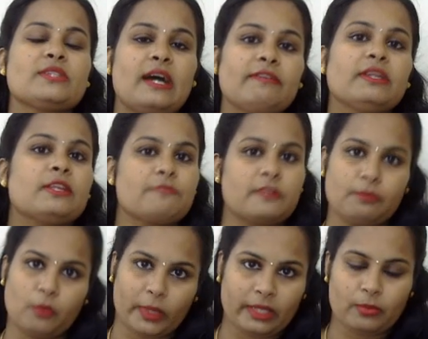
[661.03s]
are having different
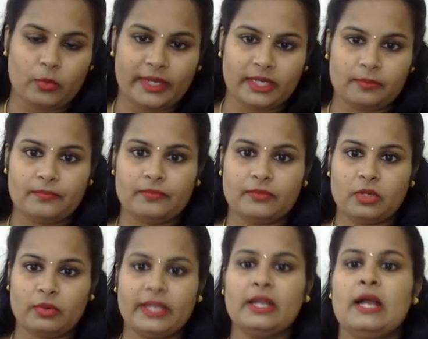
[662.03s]
boiling point. All
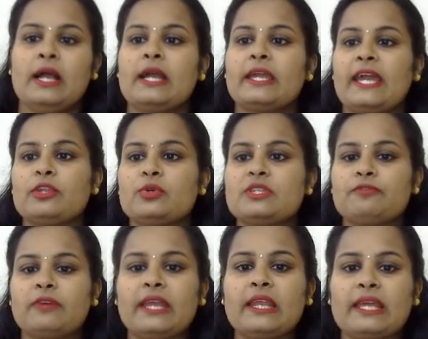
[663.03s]
right. Can you
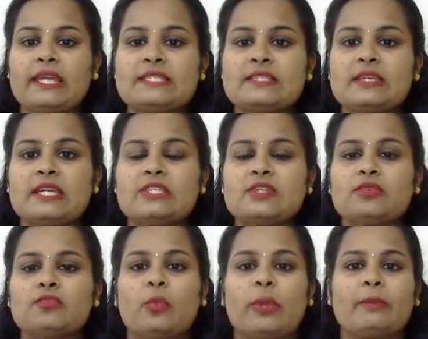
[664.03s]
define latent heat of
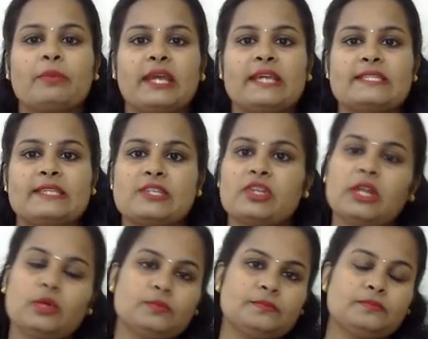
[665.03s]
vaporization
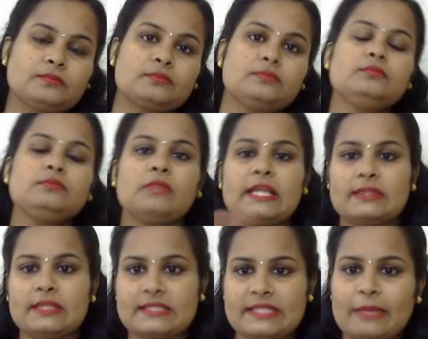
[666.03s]
now?
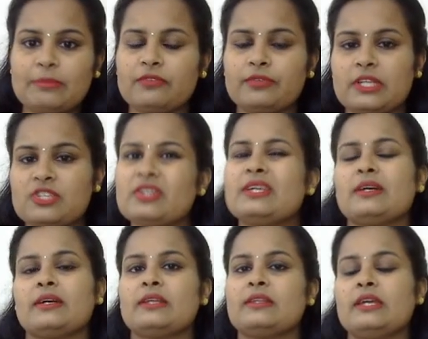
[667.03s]
The same definition here
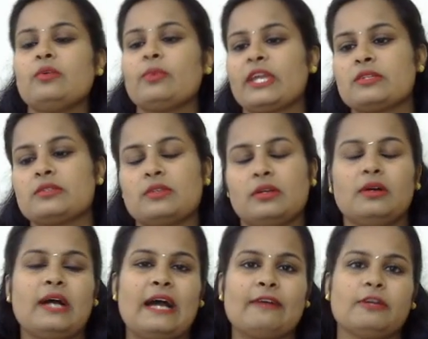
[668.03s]
and there, we can
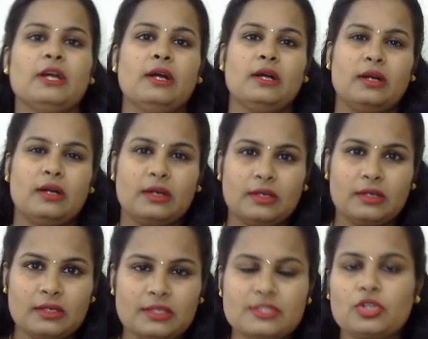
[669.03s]
have
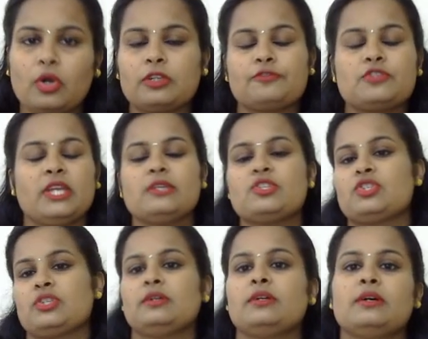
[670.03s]
a sort of change
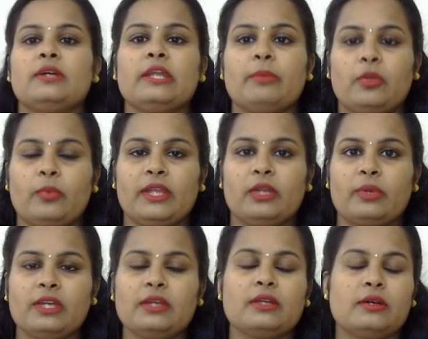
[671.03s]
in between,
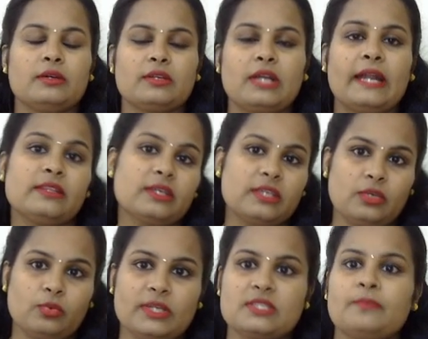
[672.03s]
okay, regarding the
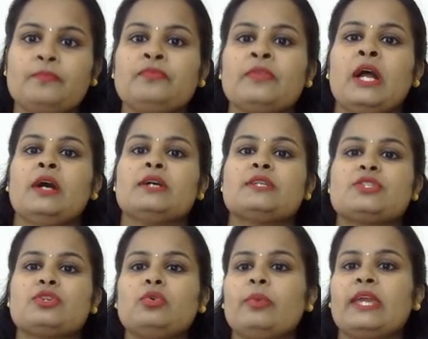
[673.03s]
keywords.
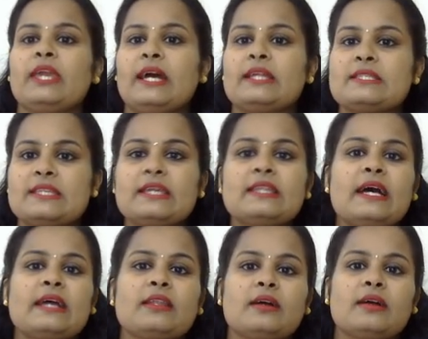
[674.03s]
So we can say that